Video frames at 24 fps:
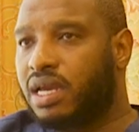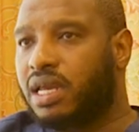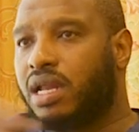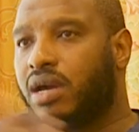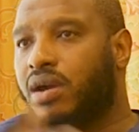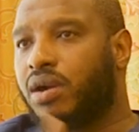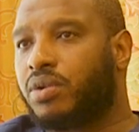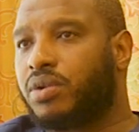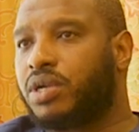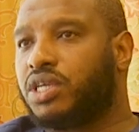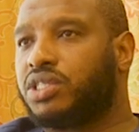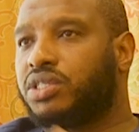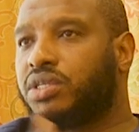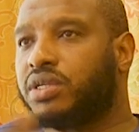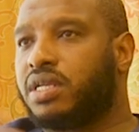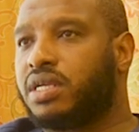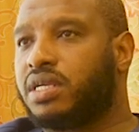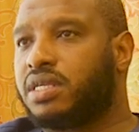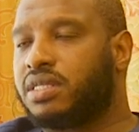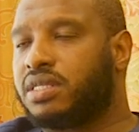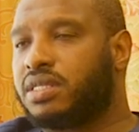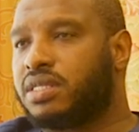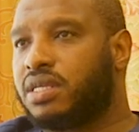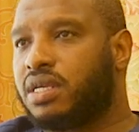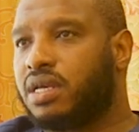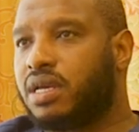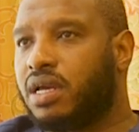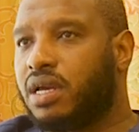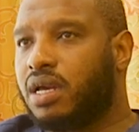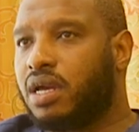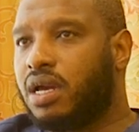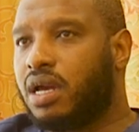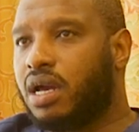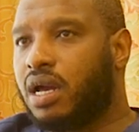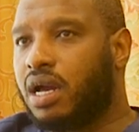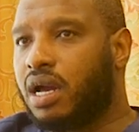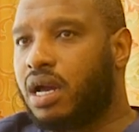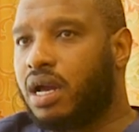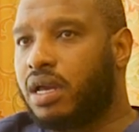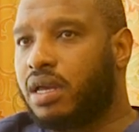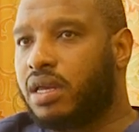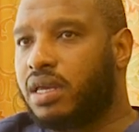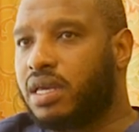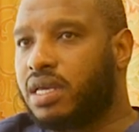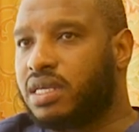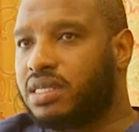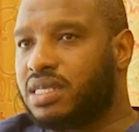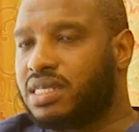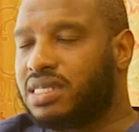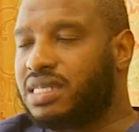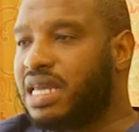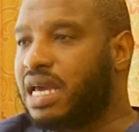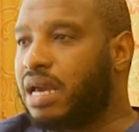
And our question is this